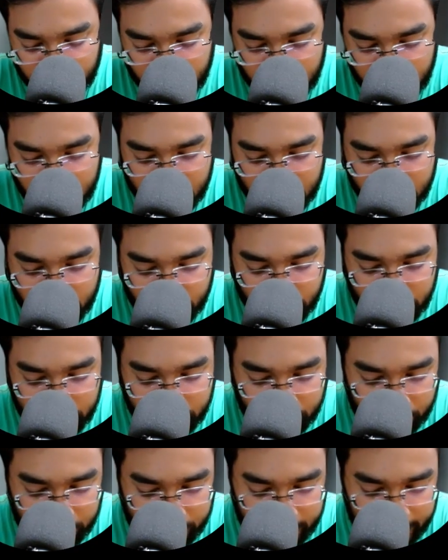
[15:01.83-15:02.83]
a equal
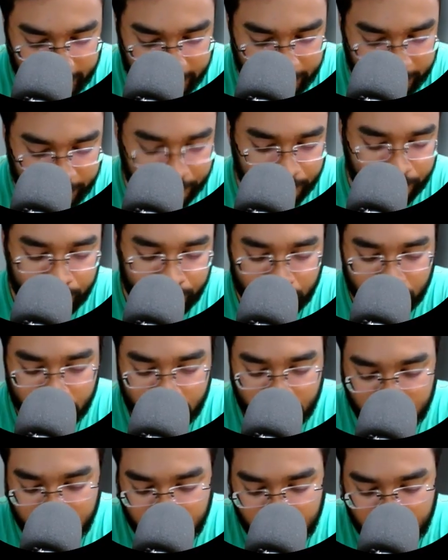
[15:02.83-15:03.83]
to 10,
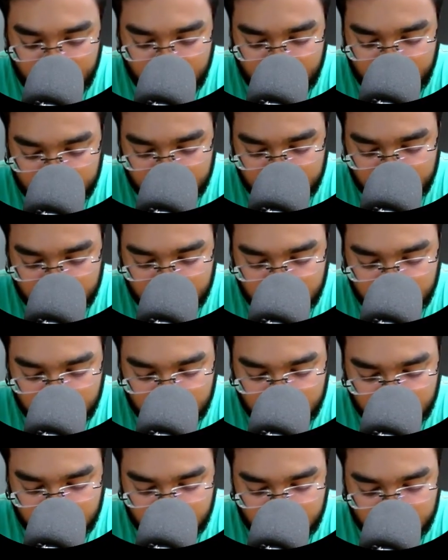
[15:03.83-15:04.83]
and
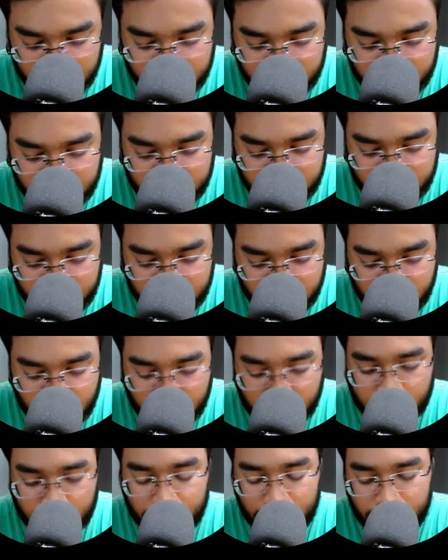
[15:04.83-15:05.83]

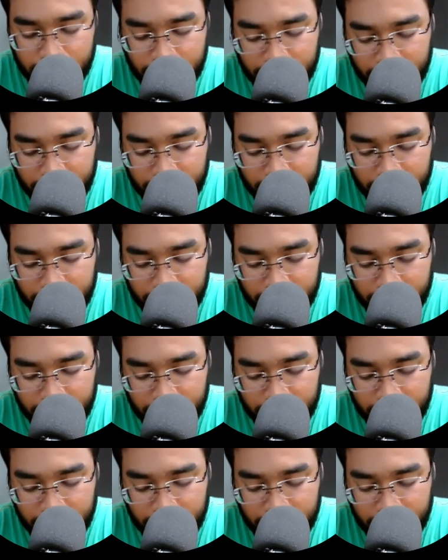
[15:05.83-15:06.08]
float